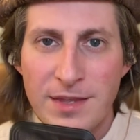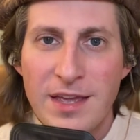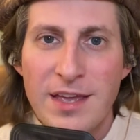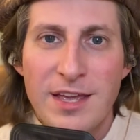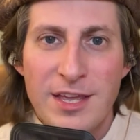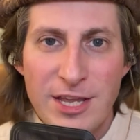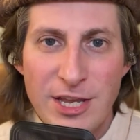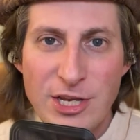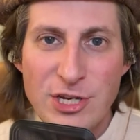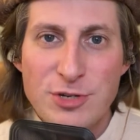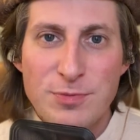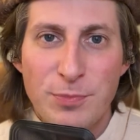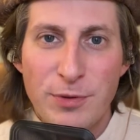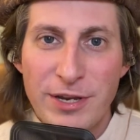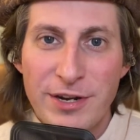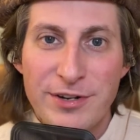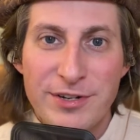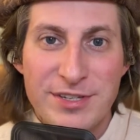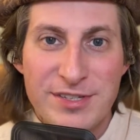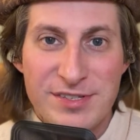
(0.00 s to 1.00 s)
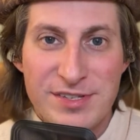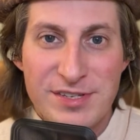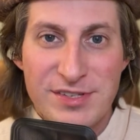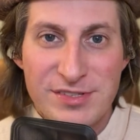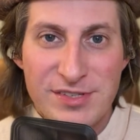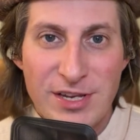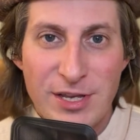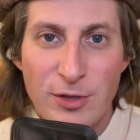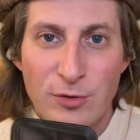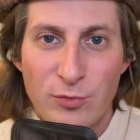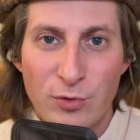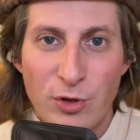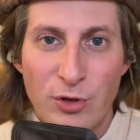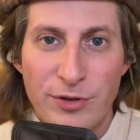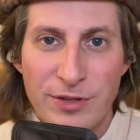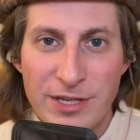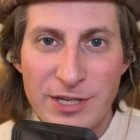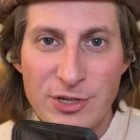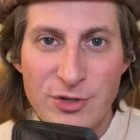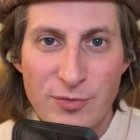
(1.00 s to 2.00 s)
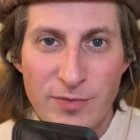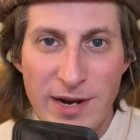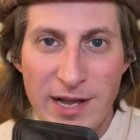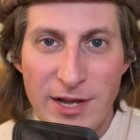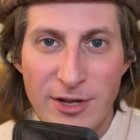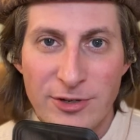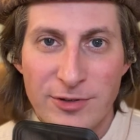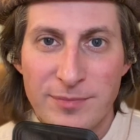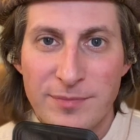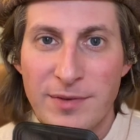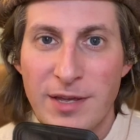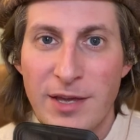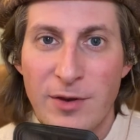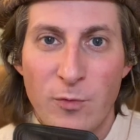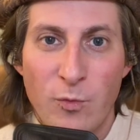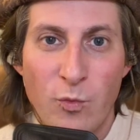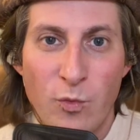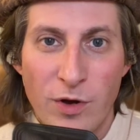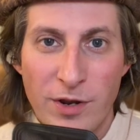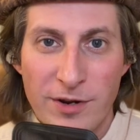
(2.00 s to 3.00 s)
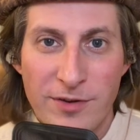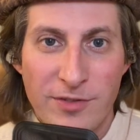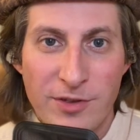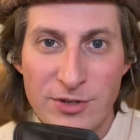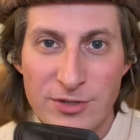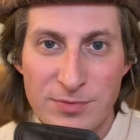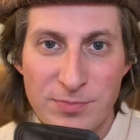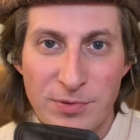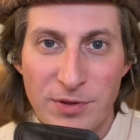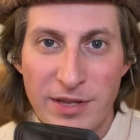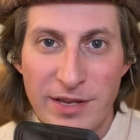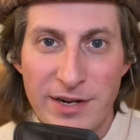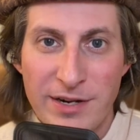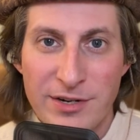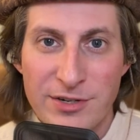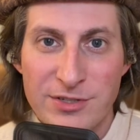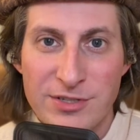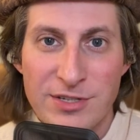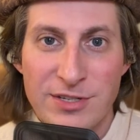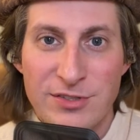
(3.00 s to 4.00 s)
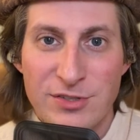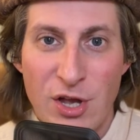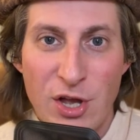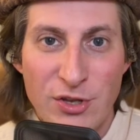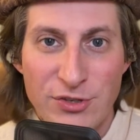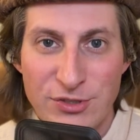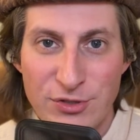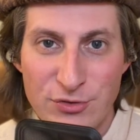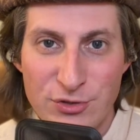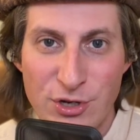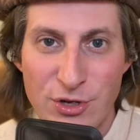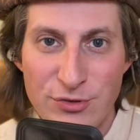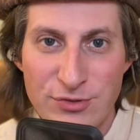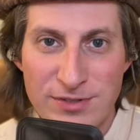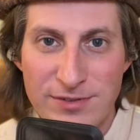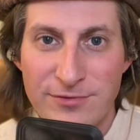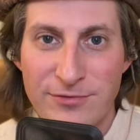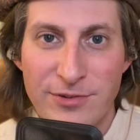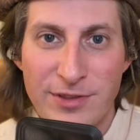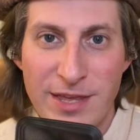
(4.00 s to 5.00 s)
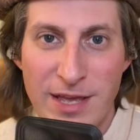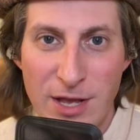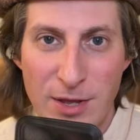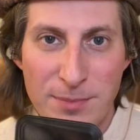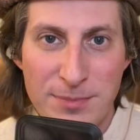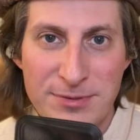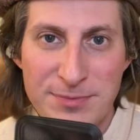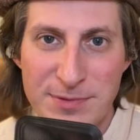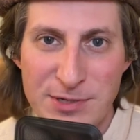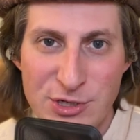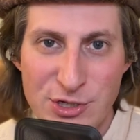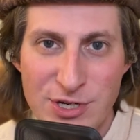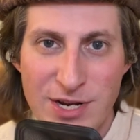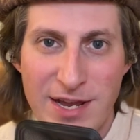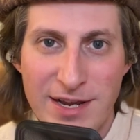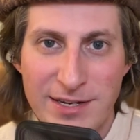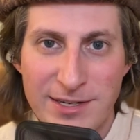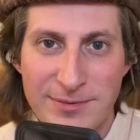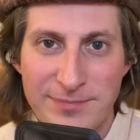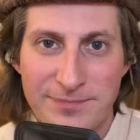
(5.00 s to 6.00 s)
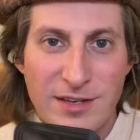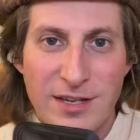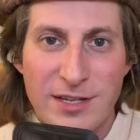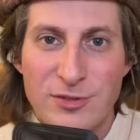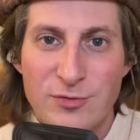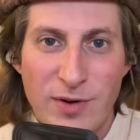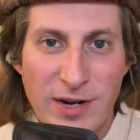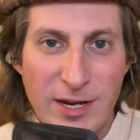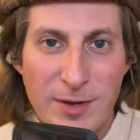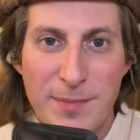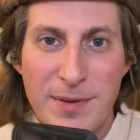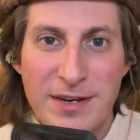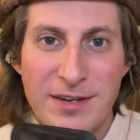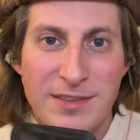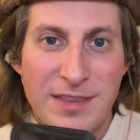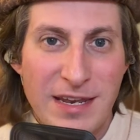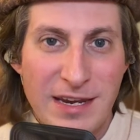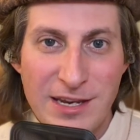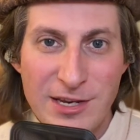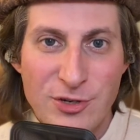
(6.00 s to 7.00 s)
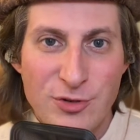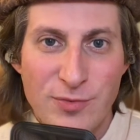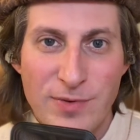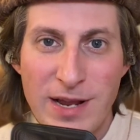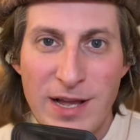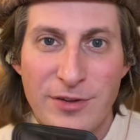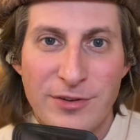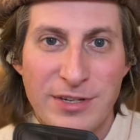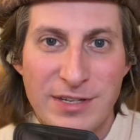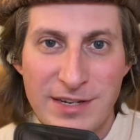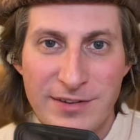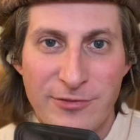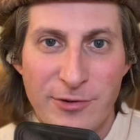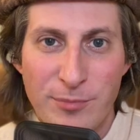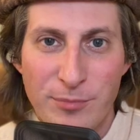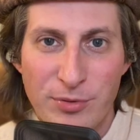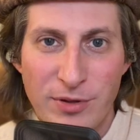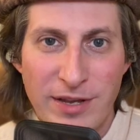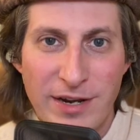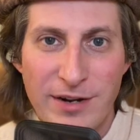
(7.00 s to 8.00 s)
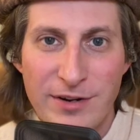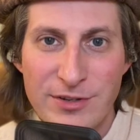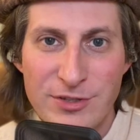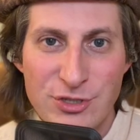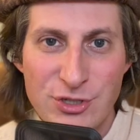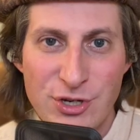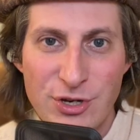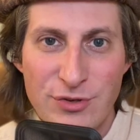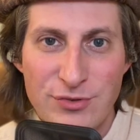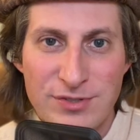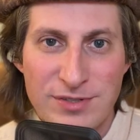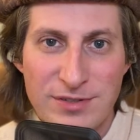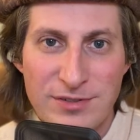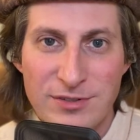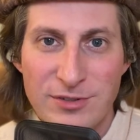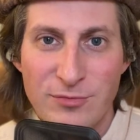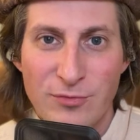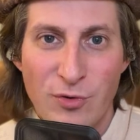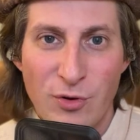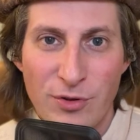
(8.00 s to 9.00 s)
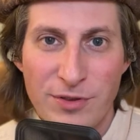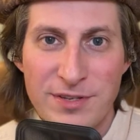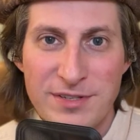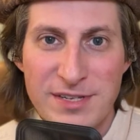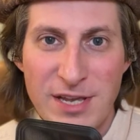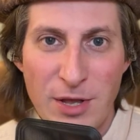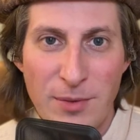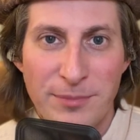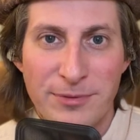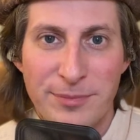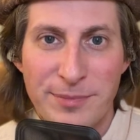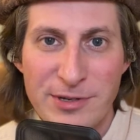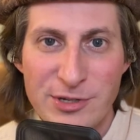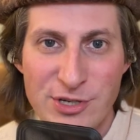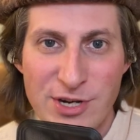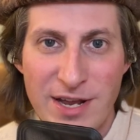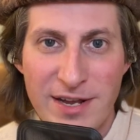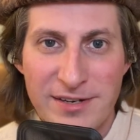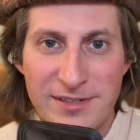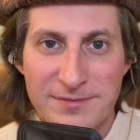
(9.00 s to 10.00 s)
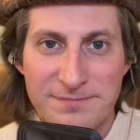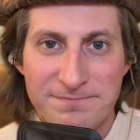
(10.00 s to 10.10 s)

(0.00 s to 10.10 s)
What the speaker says: Each player does the sail roll each round, and one of those players is also chosen for the helmsman check. It's recommended that each round a different player is chosen to roll this helmsman check.